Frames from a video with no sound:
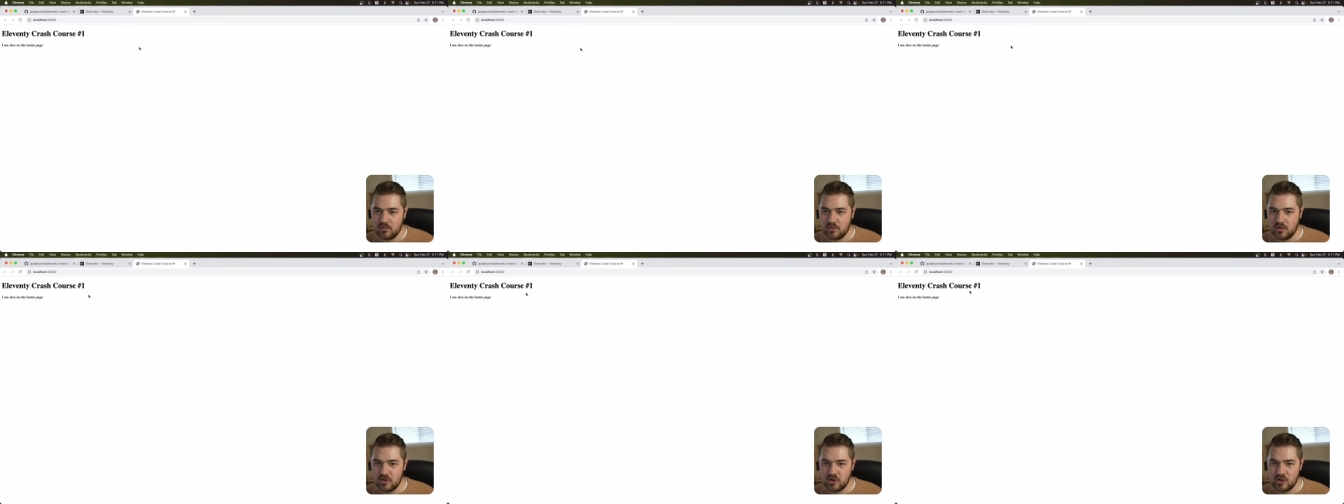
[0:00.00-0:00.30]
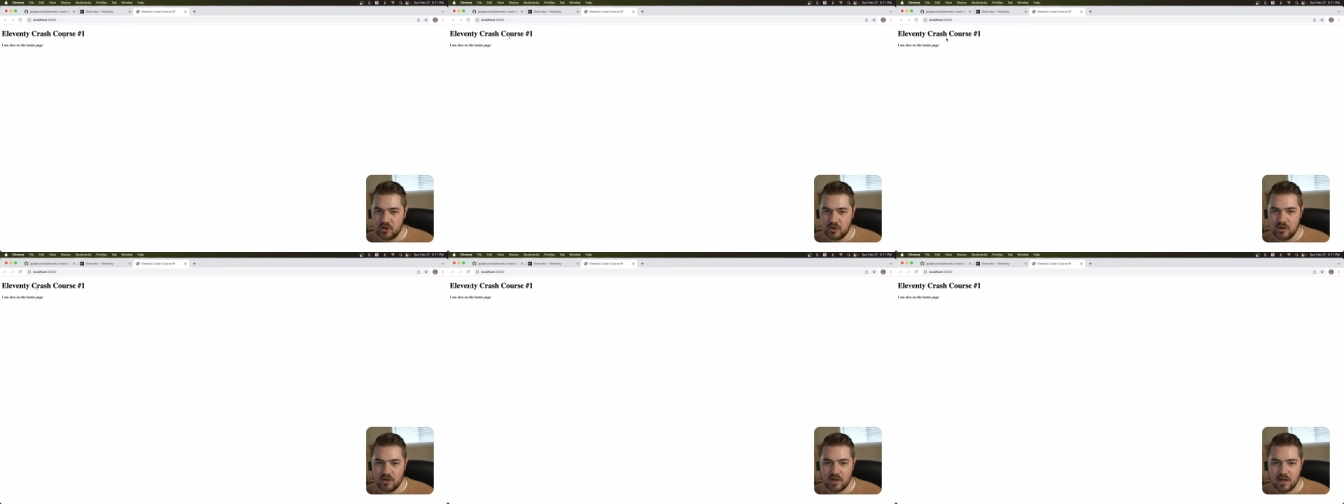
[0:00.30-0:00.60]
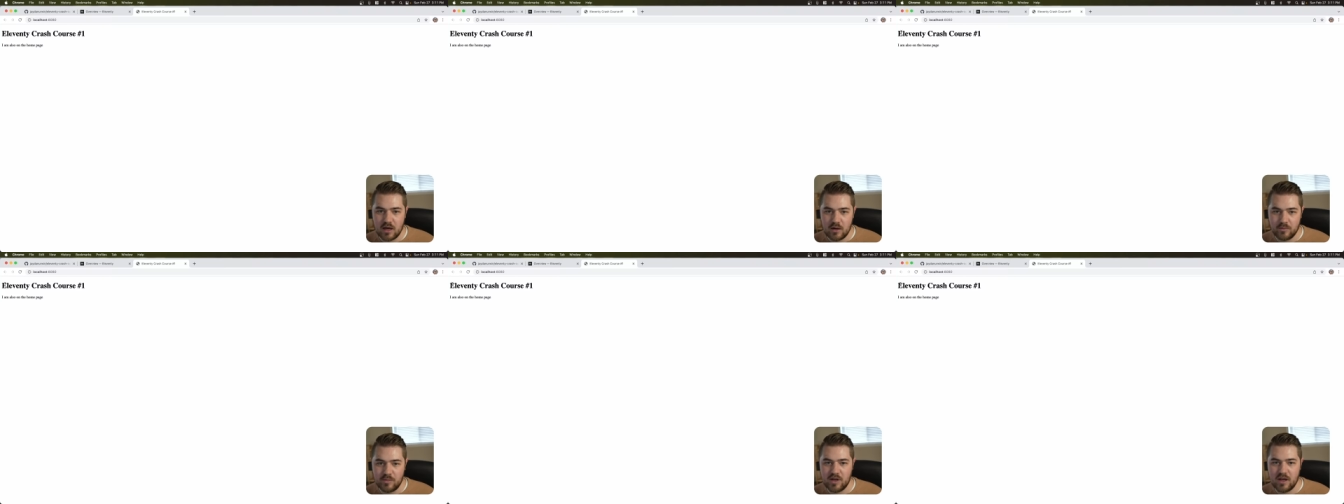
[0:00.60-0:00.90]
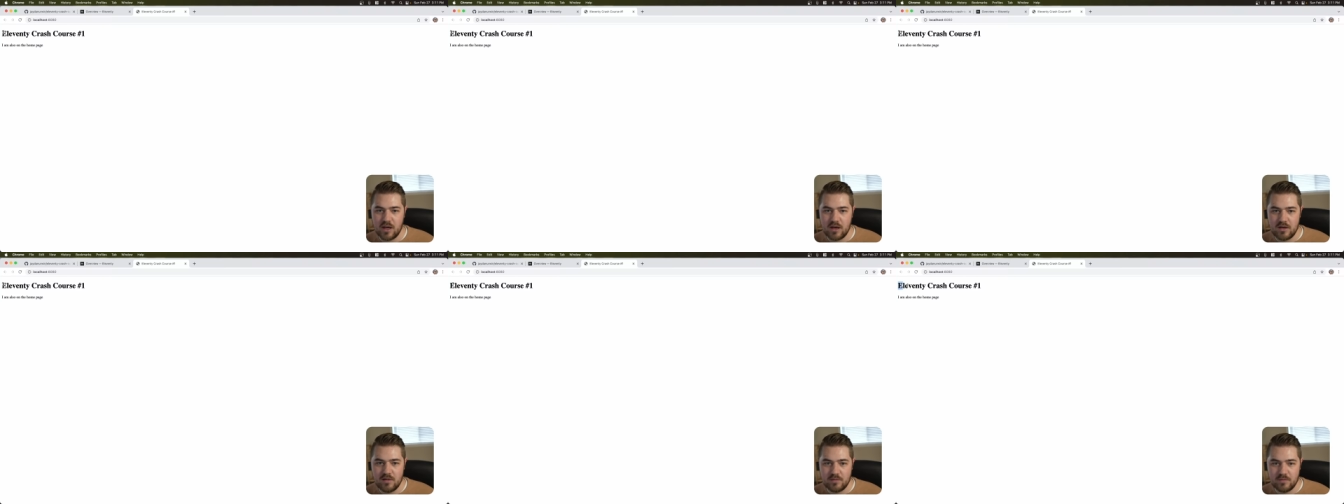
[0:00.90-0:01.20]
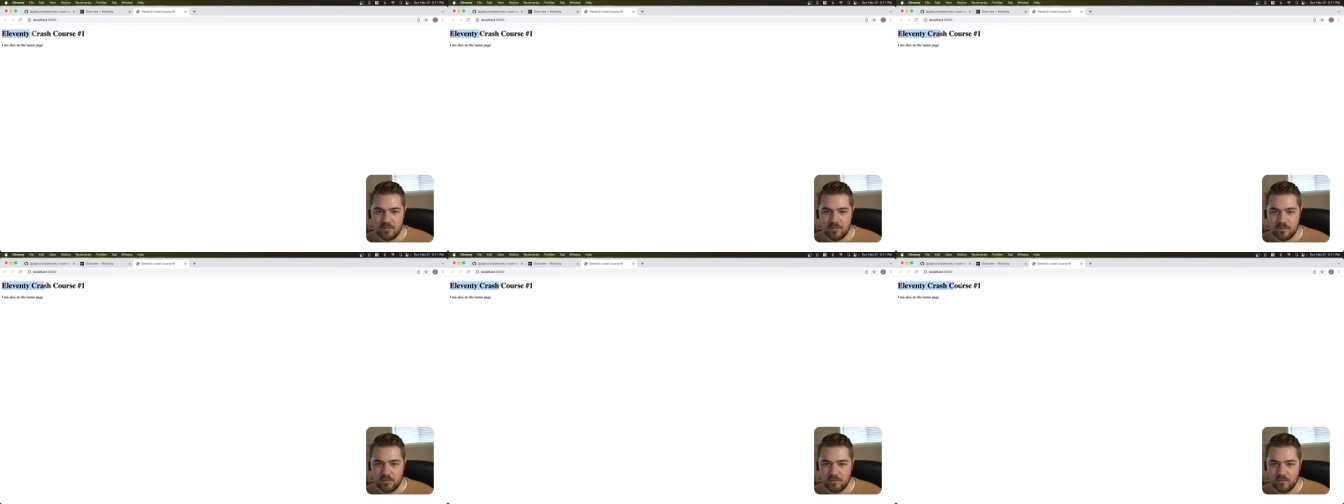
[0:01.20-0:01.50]
should now be,
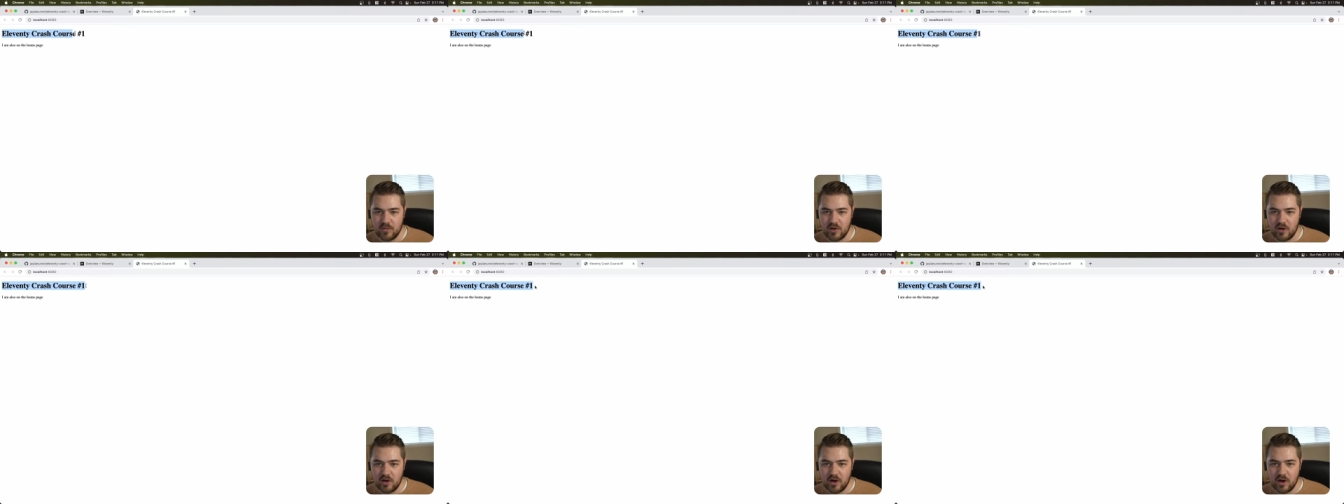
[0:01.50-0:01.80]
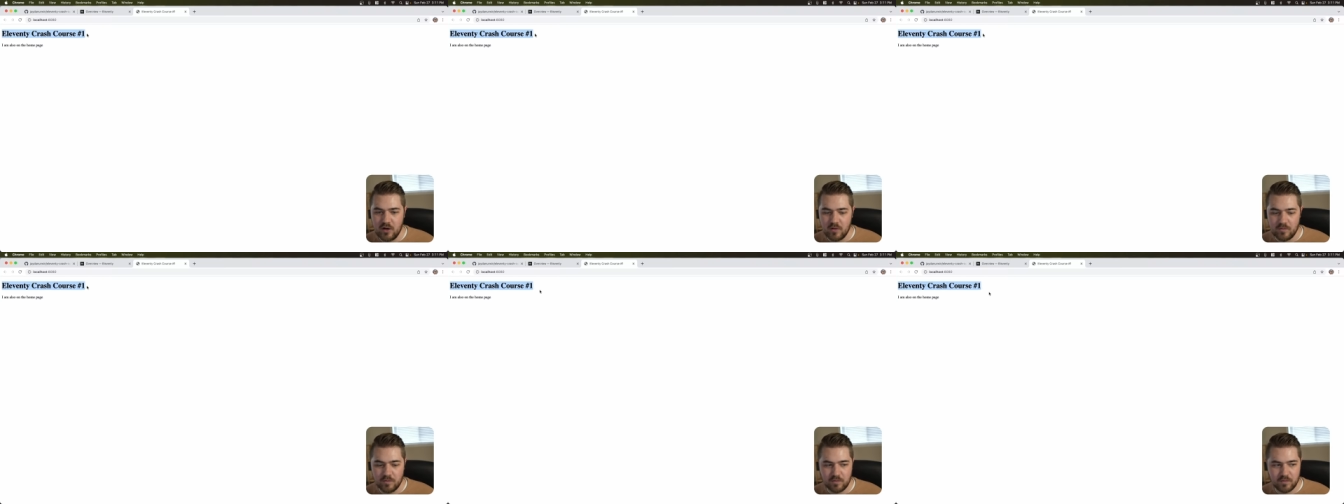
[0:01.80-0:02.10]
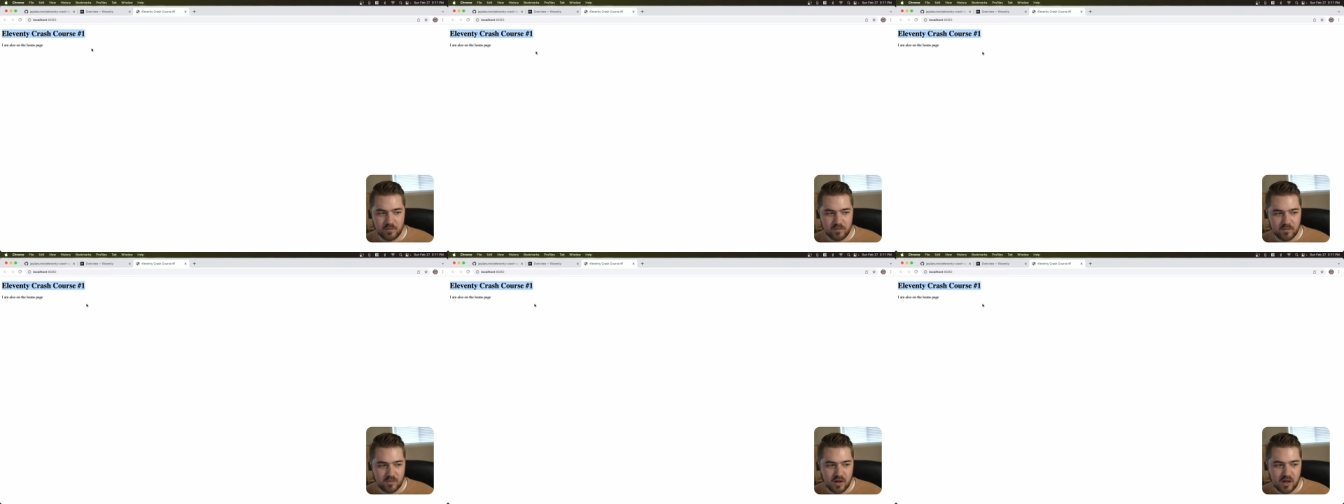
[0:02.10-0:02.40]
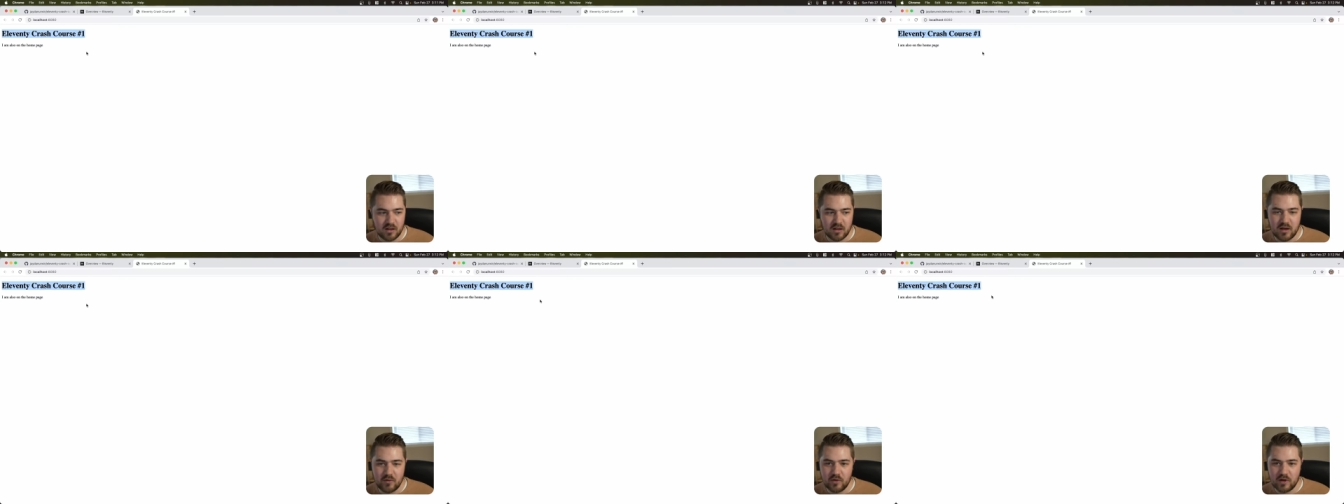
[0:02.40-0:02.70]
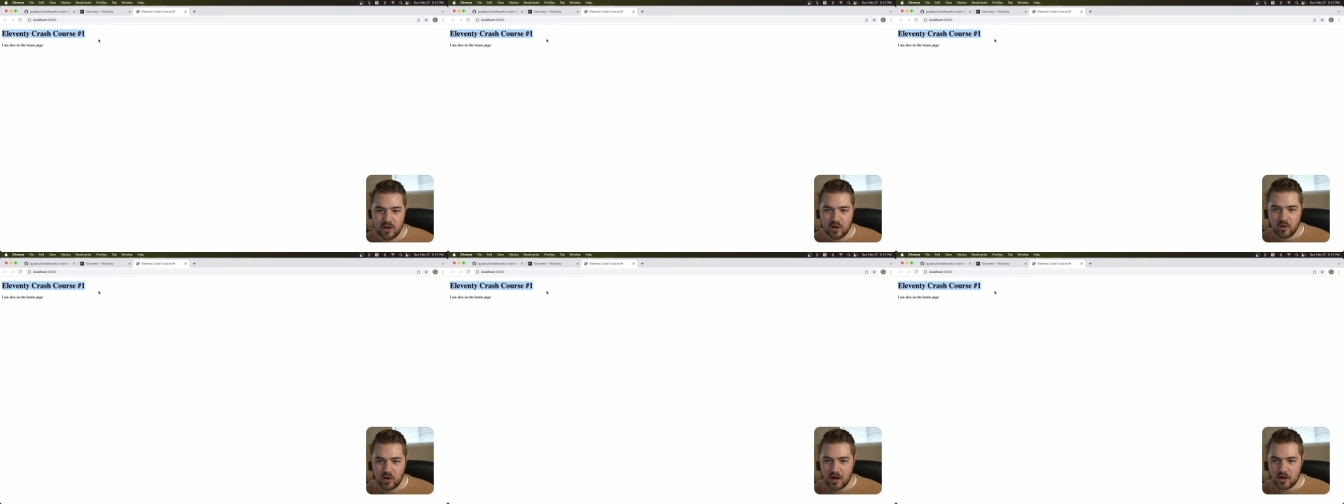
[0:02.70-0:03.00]
there you go,
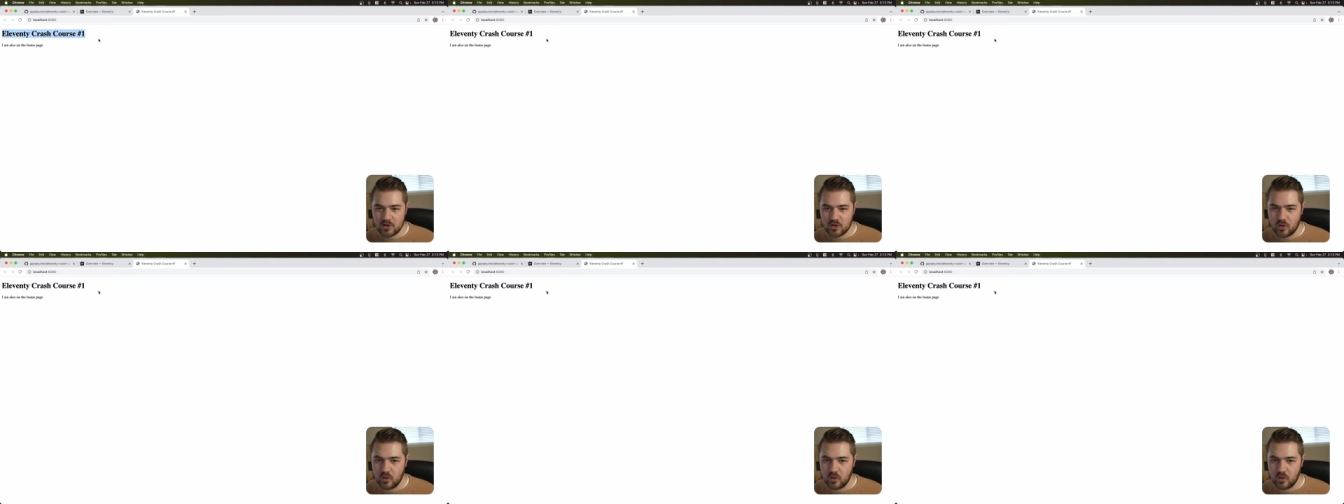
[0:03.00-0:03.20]
Eleventy Crash